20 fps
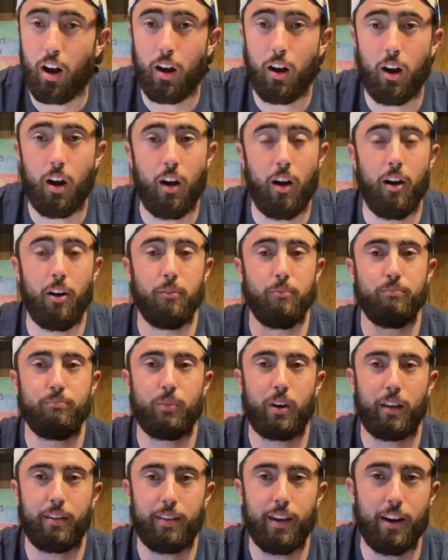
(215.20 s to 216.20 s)
um,
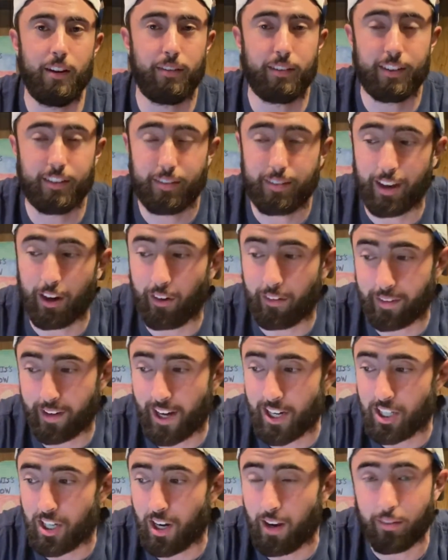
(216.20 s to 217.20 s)
like I said, Gary
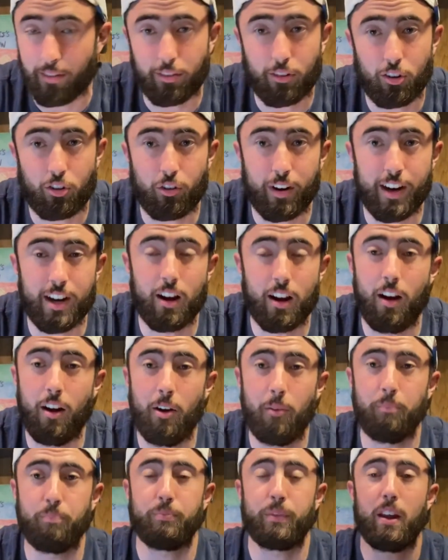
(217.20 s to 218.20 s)
Sanchez, great
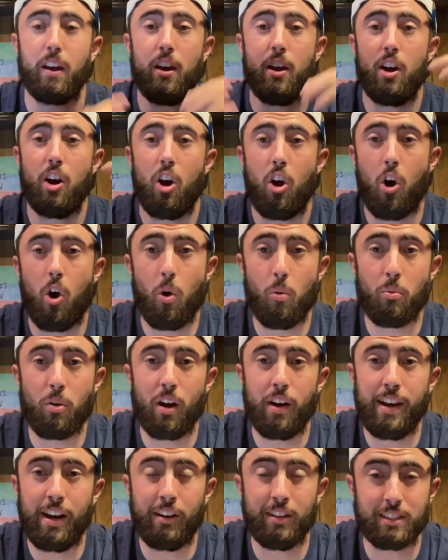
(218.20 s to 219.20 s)
um, home
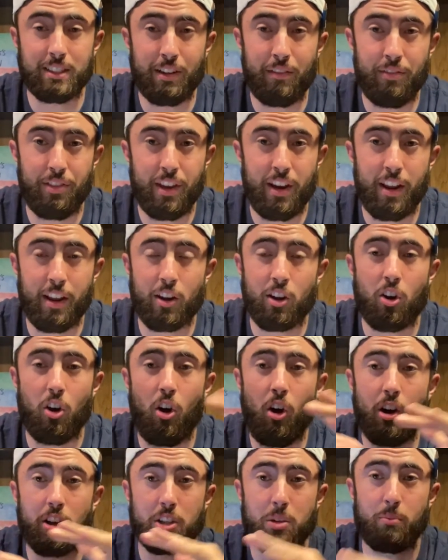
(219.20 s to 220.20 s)
run there in the seventh inning,
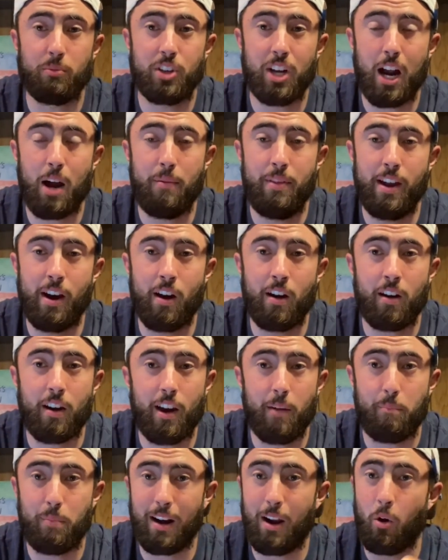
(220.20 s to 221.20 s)
awesome job there.
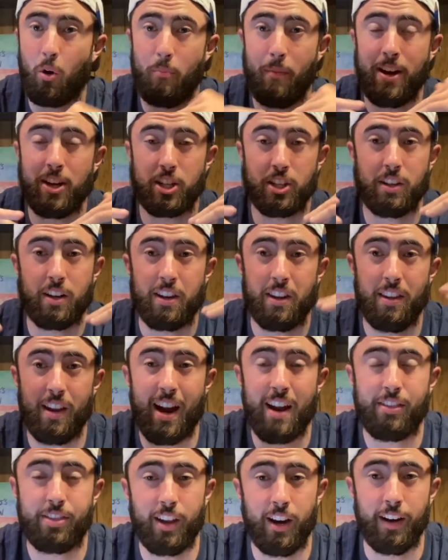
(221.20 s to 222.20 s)
But I want to mention
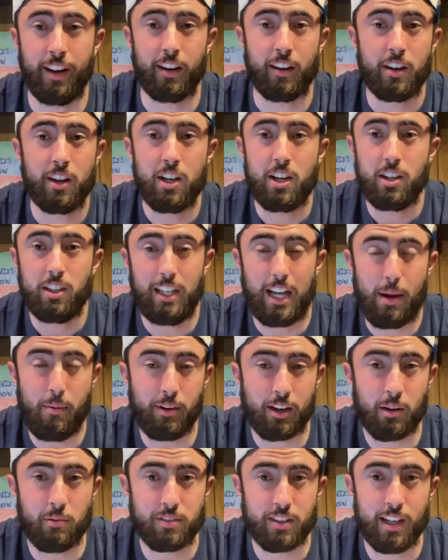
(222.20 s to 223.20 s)
ninth inning. Kevin
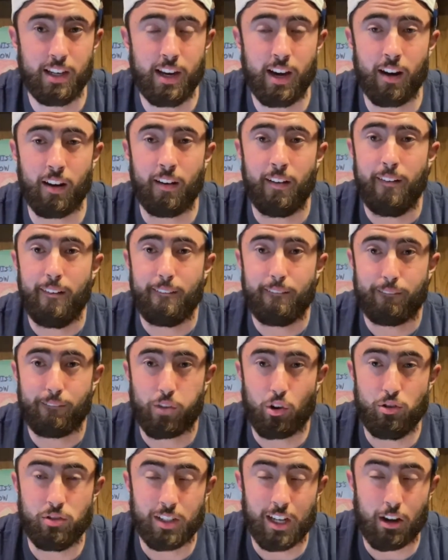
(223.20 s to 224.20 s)
comes in there,
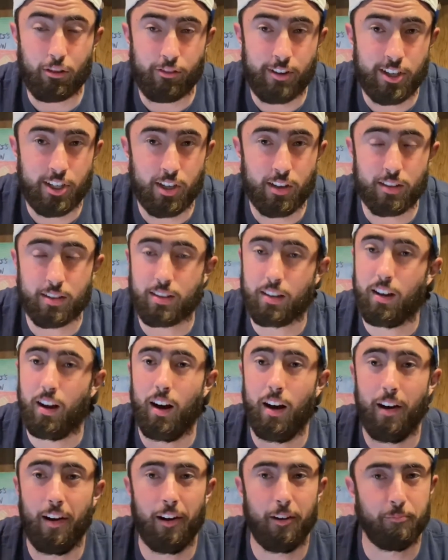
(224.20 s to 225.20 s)
first guy reaches.
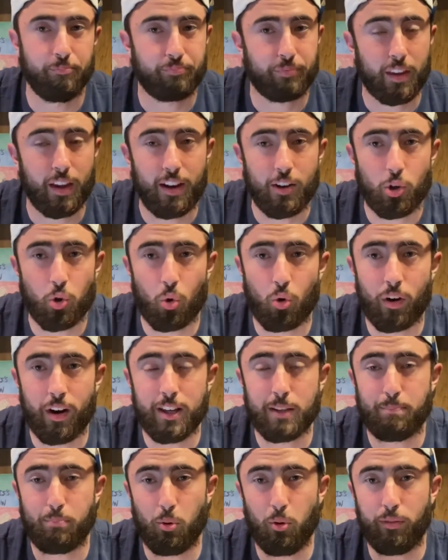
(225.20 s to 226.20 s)
Um,
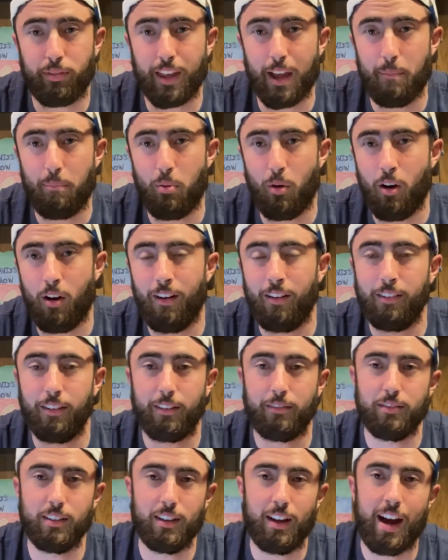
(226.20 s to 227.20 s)
Torres boots that ball, the
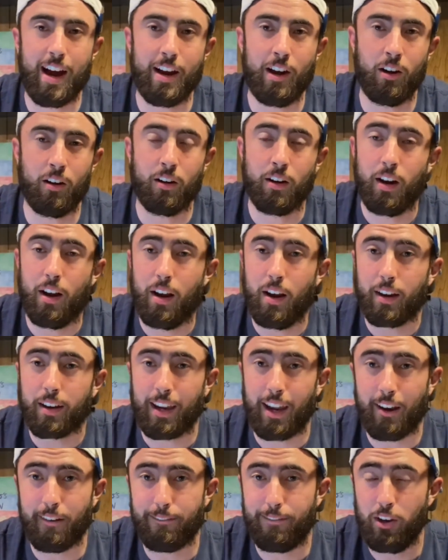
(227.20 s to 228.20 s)
liner,
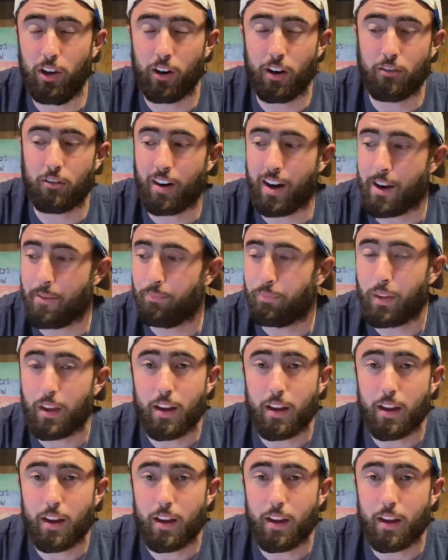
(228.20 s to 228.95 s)
can't field it right.